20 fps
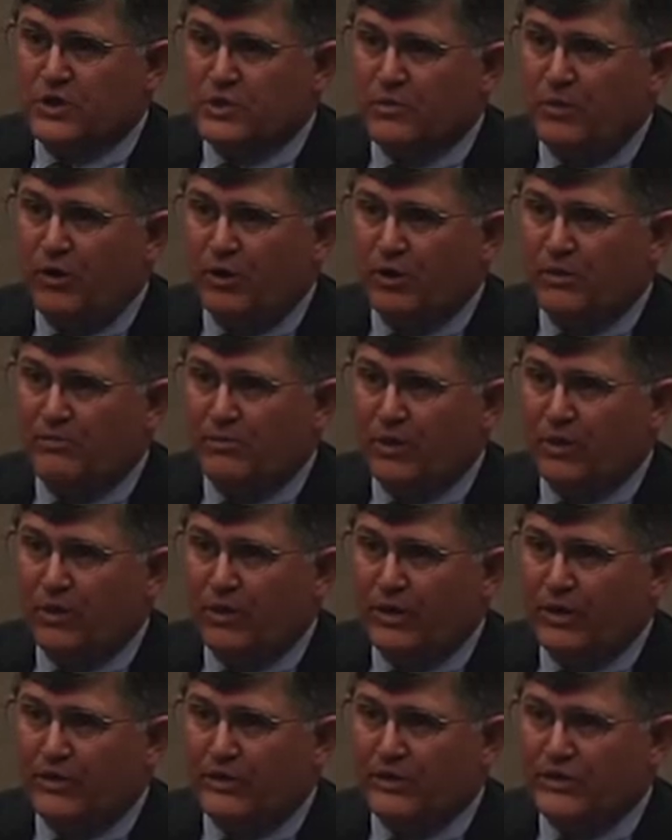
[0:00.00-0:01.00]
small
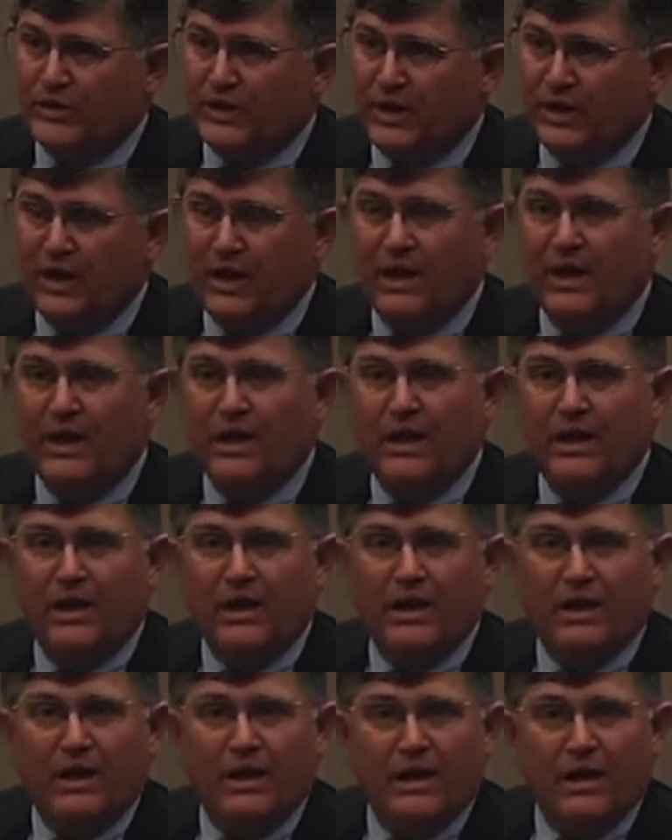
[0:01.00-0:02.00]
employers.
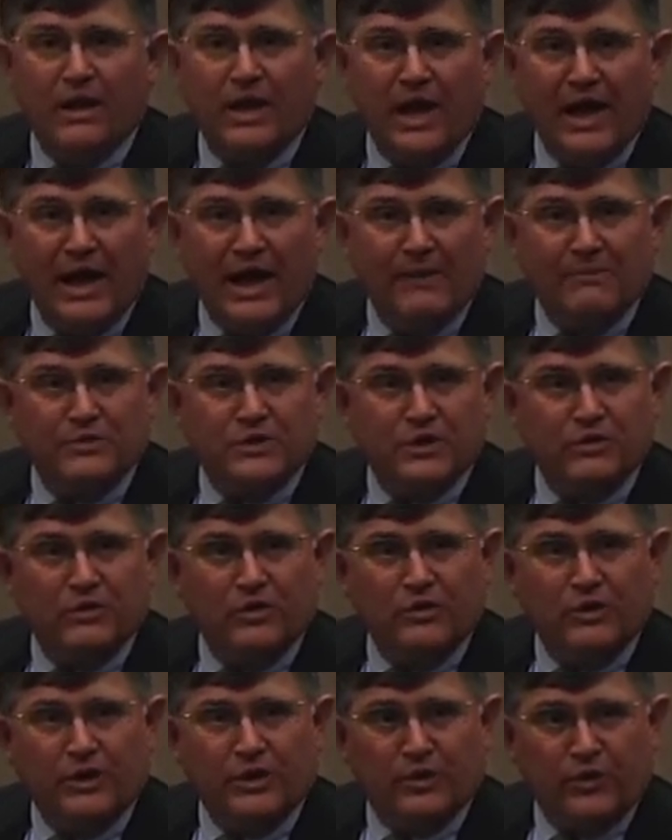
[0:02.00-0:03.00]

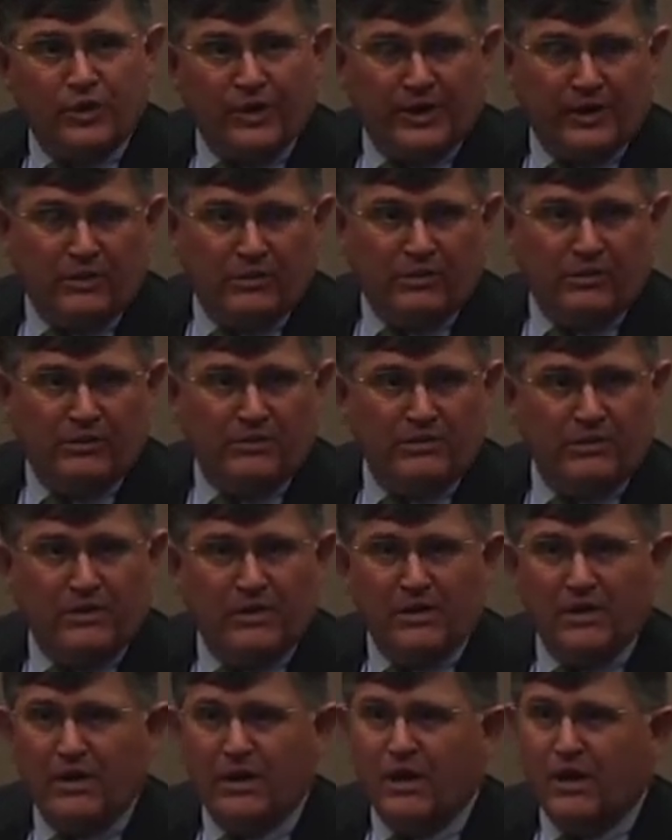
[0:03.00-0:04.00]
Absolutely critical,
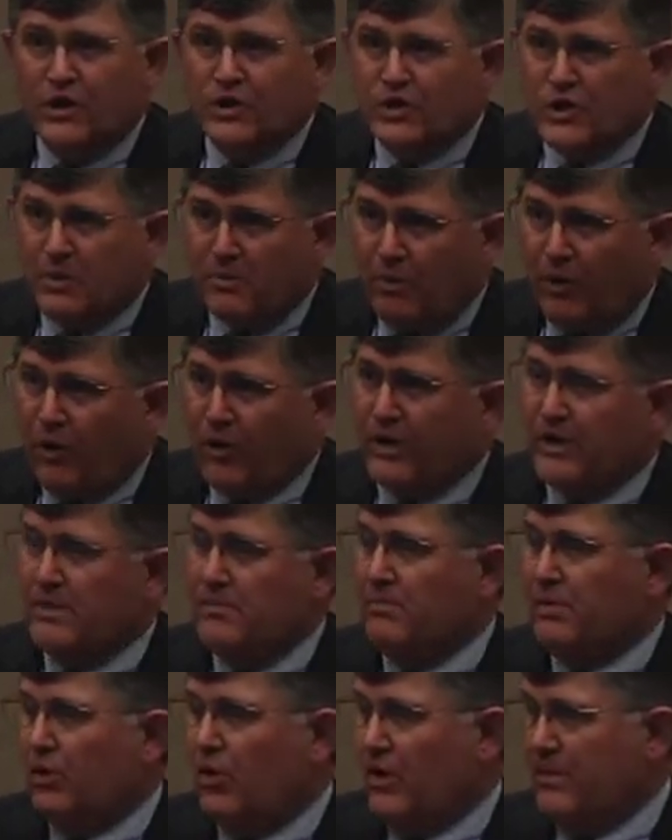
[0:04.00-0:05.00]
supported
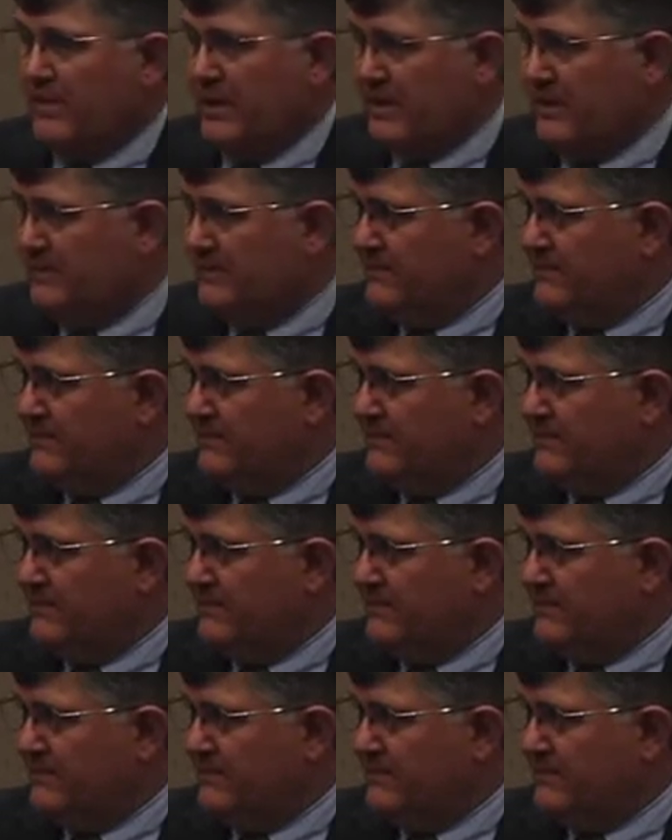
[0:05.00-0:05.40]
employment.